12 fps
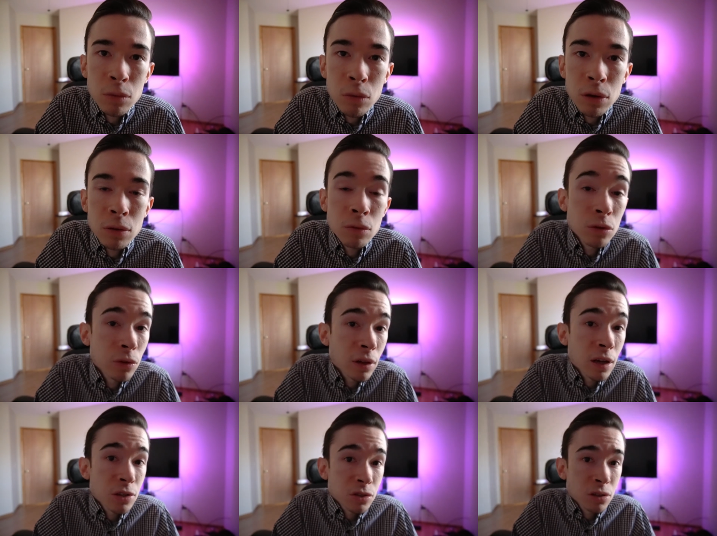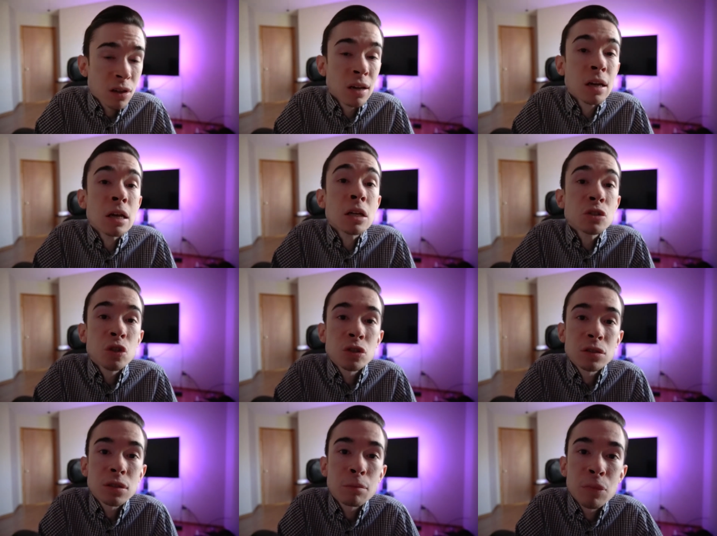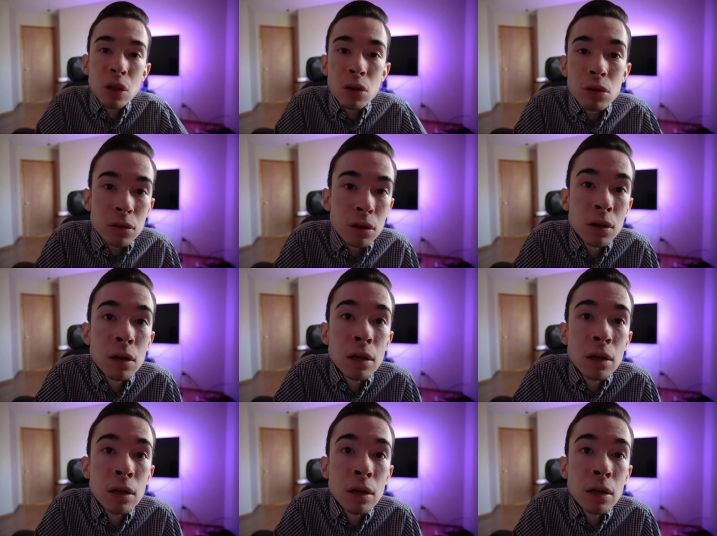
What do you think I should just build